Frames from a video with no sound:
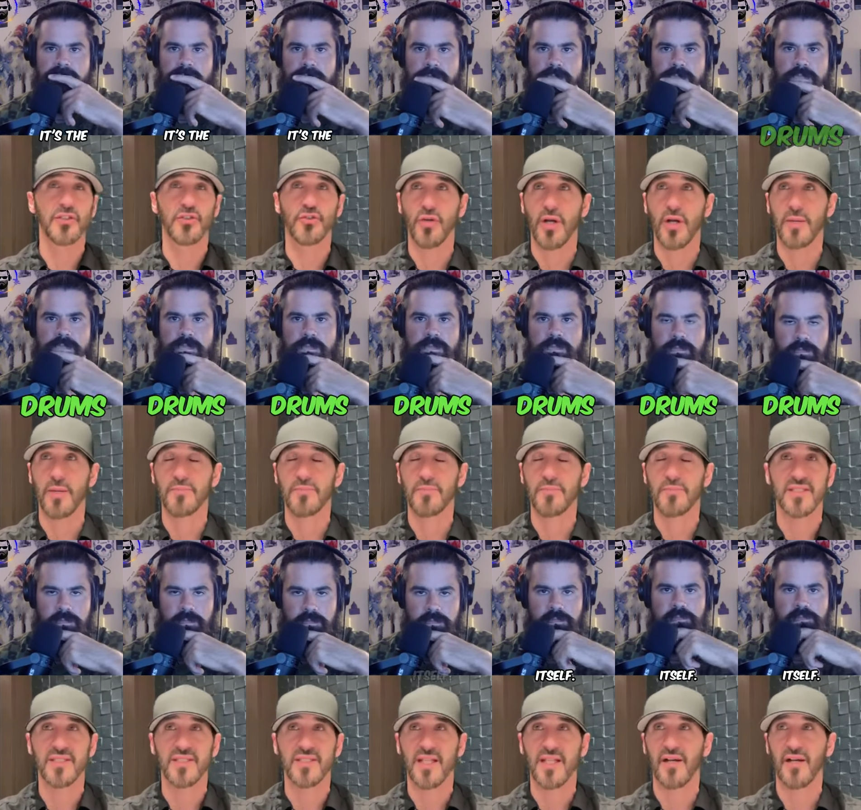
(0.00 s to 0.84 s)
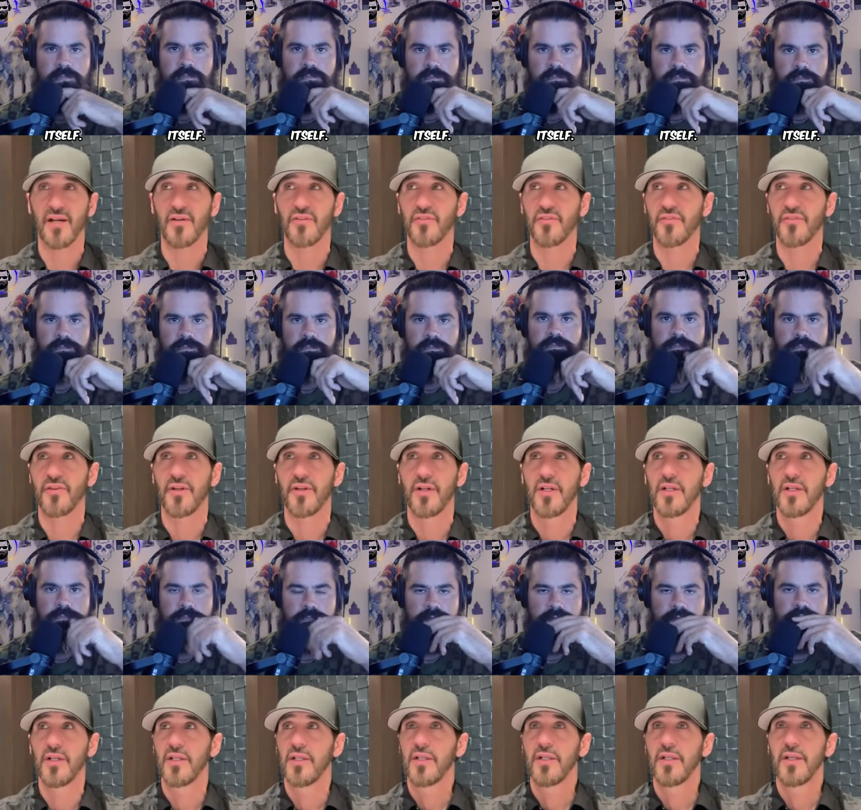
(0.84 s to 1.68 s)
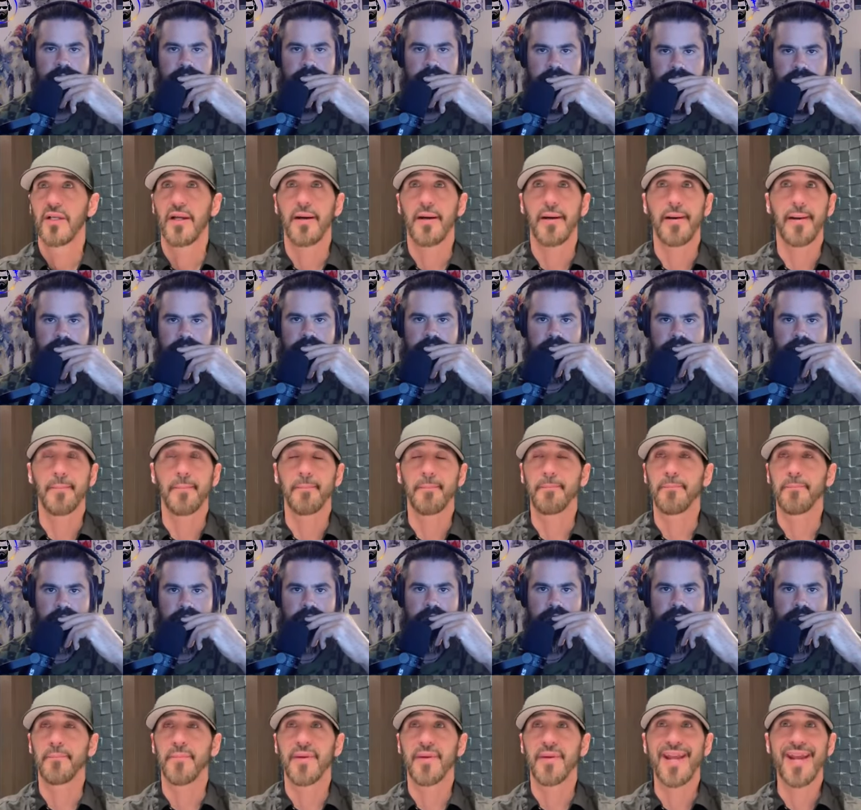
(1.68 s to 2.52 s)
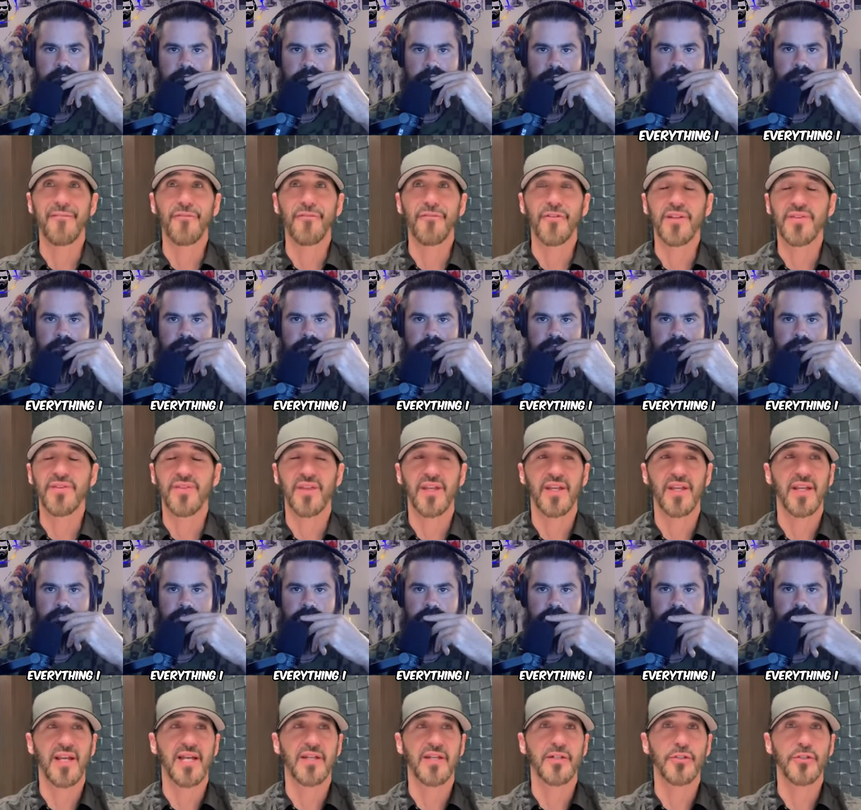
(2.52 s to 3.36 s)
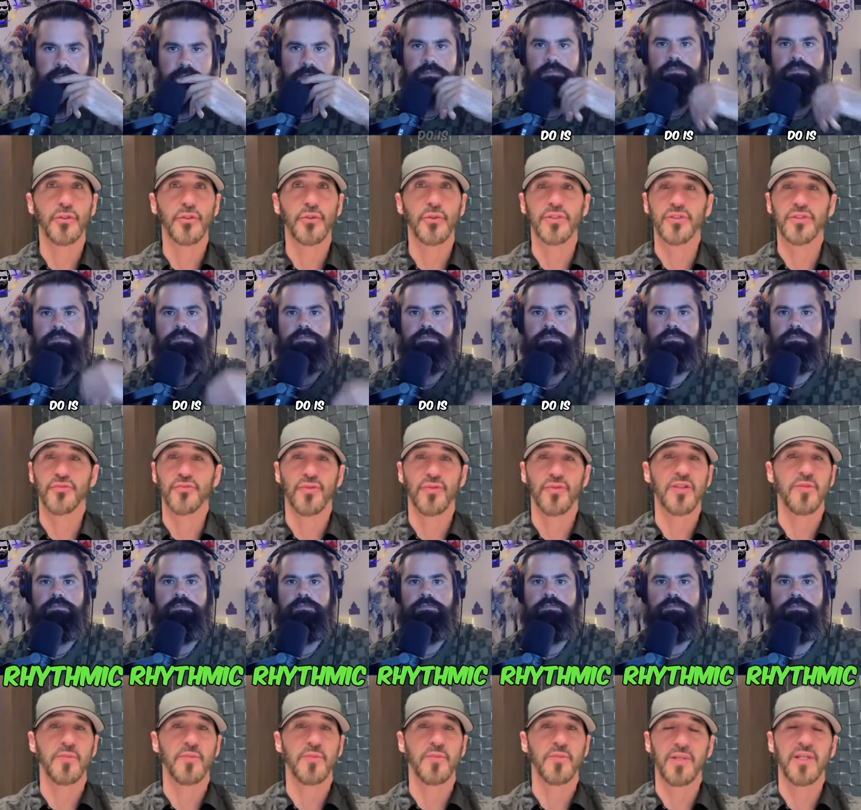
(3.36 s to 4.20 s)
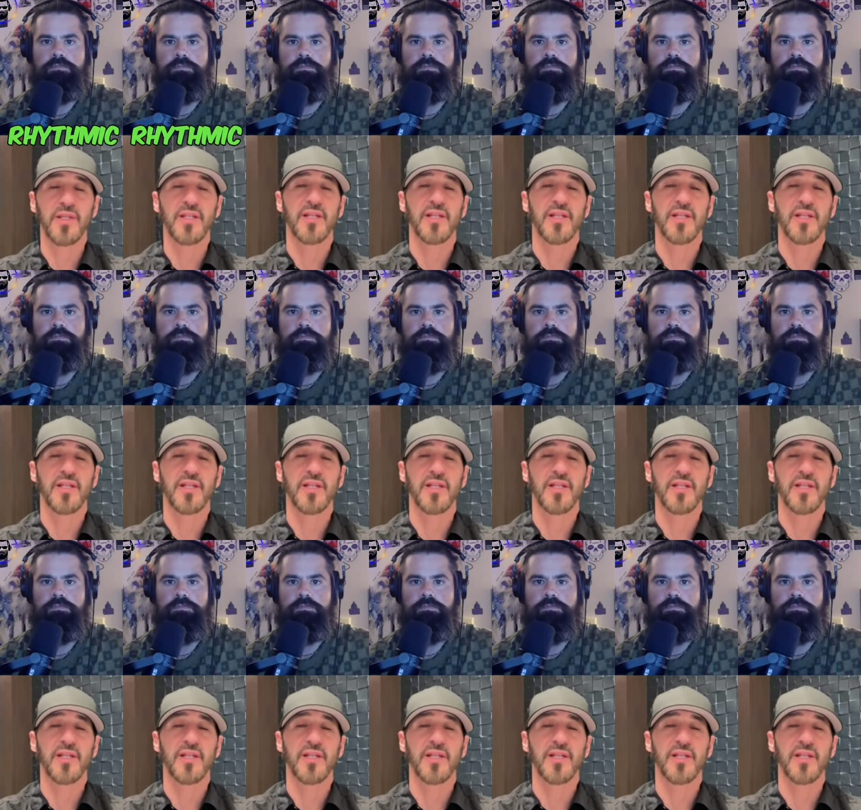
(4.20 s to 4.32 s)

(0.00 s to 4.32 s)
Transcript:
Speaker 1: the drums itself. Everything I do is rhythmic